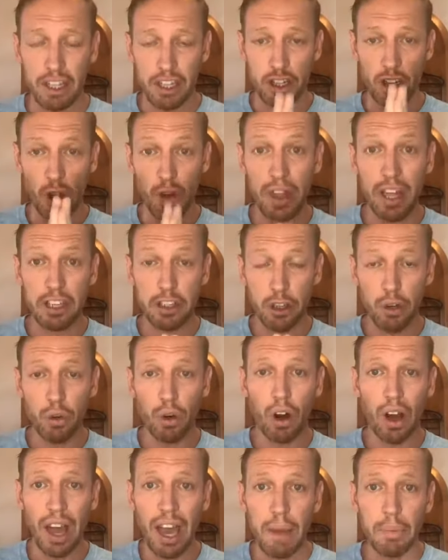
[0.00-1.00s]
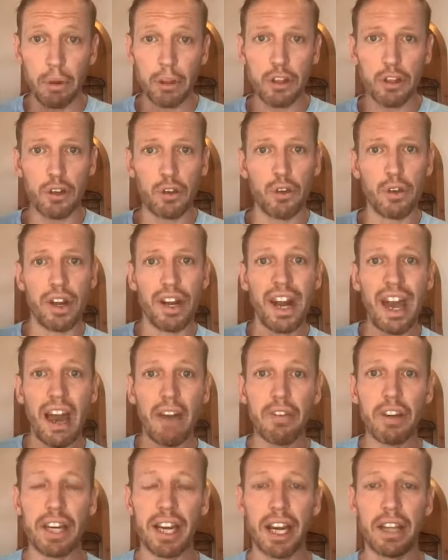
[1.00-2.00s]
that you are able to
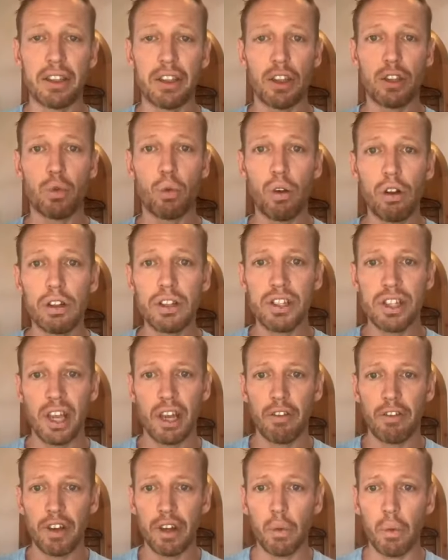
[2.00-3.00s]
navigate this world safely,